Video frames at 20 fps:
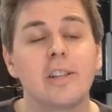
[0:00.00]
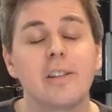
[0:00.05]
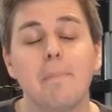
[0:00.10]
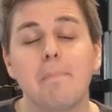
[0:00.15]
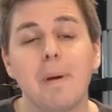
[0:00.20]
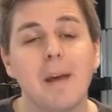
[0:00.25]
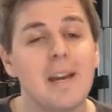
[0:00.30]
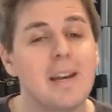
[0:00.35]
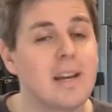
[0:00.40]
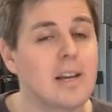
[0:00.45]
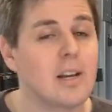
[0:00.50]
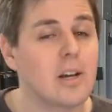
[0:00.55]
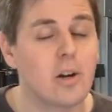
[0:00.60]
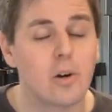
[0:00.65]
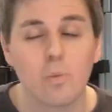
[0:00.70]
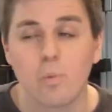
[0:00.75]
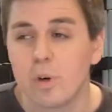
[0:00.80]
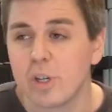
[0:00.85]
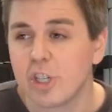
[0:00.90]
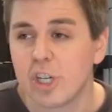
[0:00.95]
depending
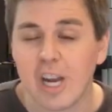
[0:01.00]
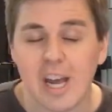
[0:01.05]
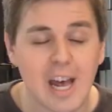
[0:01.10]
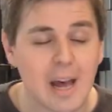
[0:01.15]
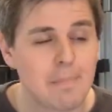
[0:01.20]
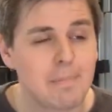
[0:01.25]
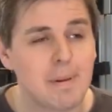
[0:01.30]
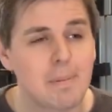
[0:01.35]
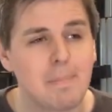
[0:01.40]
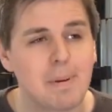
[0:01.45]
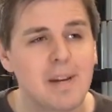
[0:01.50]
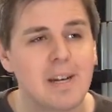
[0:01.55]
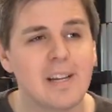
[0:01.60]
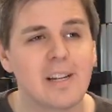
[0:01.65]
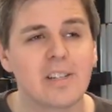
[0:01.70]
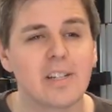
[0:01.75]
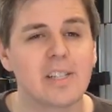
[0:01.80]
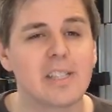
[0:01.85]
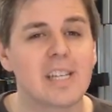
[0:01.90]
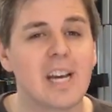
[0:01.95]
on which app, depending
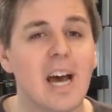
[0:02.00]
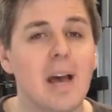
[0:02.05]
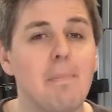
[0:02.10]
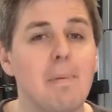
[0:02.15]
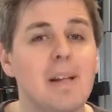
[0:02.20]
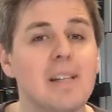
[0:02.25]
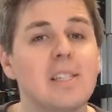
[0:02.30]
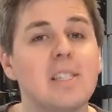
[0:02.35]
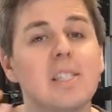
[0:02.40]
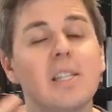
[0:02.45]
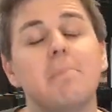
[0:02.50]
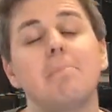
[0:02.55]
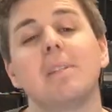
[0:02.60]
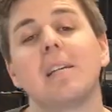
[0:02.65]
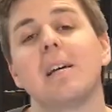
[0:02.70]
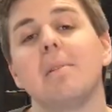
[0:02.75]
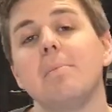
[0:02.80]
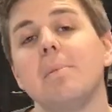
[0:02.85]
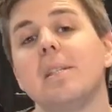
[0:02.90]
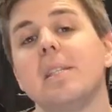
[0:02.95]
on the type. And
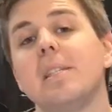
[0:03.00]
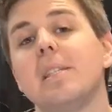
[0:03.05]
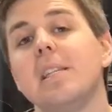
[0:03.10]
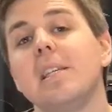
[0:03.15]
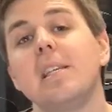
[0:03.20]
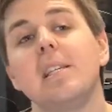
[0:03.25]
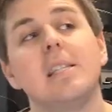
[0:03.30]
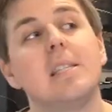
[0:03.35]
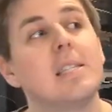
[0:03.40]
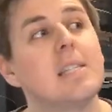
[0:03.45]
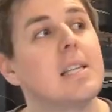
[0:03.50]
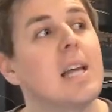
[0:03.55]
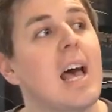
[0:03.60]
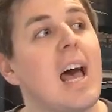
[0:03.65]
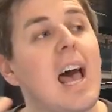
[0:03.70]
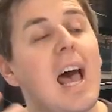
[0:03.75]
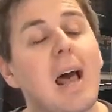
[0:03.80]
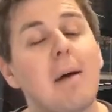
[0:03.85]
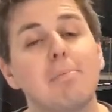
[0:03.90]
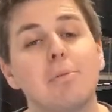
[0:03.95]
sometimes these
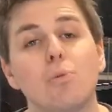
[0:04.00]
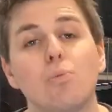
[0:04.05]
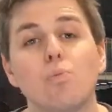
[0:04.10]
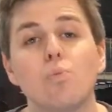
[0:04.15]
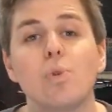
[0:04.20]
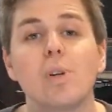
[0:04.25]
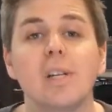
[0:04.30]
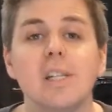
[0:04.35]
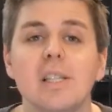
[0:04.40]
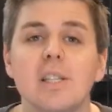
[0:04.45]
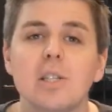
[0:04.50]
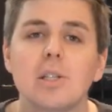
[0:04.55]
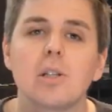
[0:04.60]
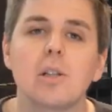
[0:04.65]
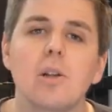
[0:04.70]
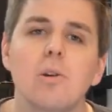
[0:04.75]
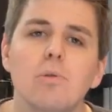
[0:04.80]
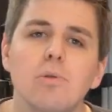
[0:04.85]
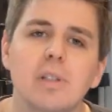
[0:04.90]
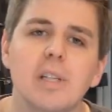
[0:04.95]
apps really
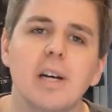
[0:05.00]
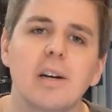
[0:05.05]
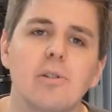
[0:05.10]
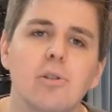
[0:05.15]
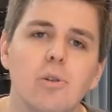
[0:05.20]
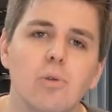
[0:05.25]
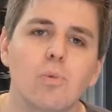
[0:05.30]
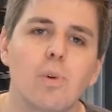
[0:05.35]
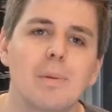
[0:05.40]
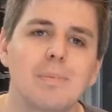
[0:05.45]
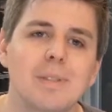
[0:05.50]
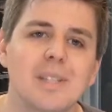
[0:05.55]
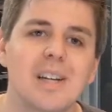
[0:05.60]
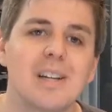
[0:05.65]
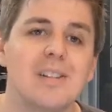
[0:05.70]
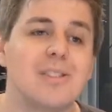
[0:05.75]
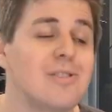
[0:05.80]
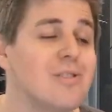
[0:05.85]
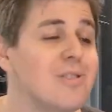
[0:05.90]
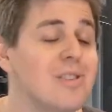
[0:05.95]
slow down your
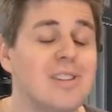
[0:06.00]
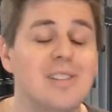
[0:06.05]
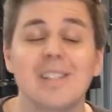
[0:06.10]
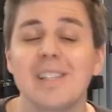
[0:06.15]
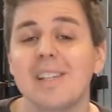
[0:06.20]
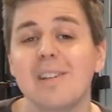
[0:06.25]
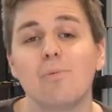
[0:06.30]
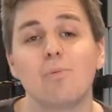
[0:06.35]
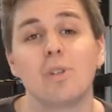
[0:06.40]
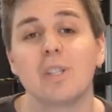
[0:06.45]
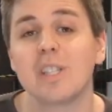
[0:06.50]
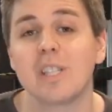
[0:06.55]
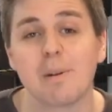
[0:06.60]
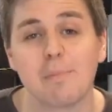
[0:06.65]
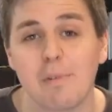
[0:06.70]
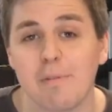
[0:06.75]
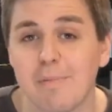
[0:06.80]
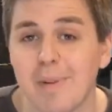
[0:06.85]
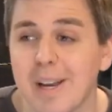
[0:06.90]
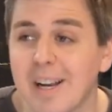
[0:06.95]
website. You see it with
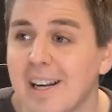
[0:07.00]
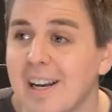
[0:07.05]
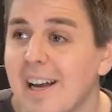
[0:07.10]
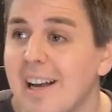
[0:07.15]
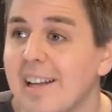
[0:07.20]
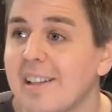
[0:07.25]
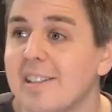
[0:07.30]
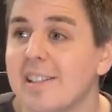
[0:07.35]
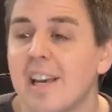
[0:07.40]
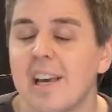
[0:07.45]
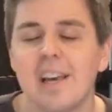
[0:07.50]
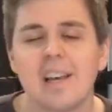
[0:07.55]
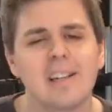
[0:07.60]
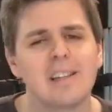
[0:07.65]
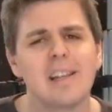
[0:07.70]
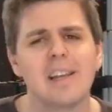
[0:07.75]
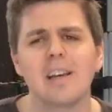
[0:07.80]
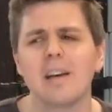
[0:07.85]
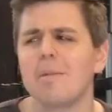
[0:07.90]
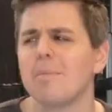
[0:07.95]
some of my clients.
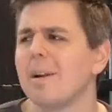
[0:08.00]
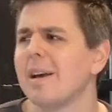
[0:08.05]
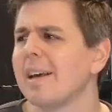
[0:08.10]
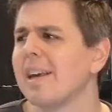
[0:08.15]
They come